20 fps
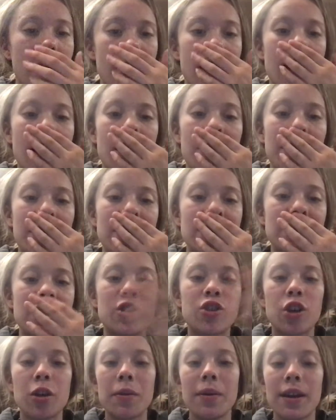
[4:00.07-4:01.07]
Is a
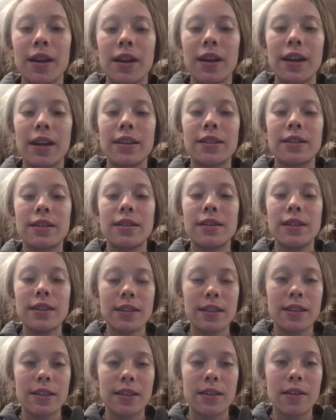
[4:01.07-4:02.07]
treatment?
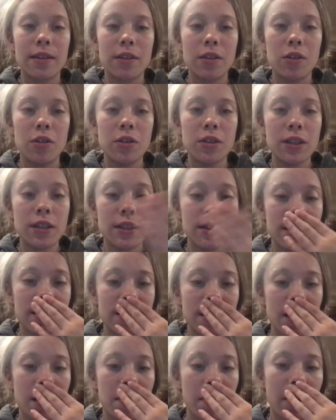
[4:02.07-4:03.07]
Using
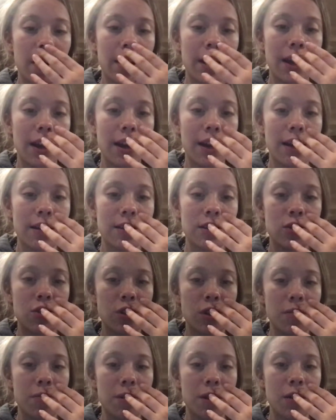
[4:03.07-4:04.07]
this antibiotic as a
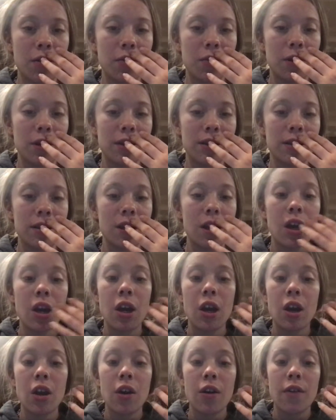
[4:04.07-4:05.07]
treatment was
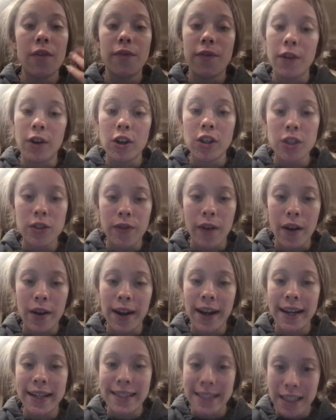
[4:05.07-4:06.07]
first found
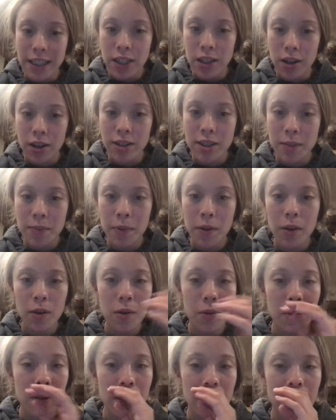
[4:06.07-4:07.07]
at a teaching
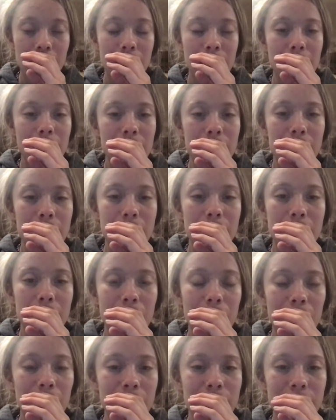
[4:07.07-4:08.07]
hospital when this
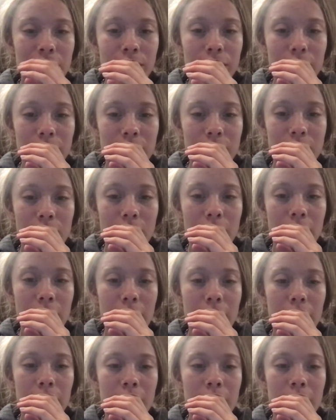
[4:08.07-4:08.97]
MRSA first started.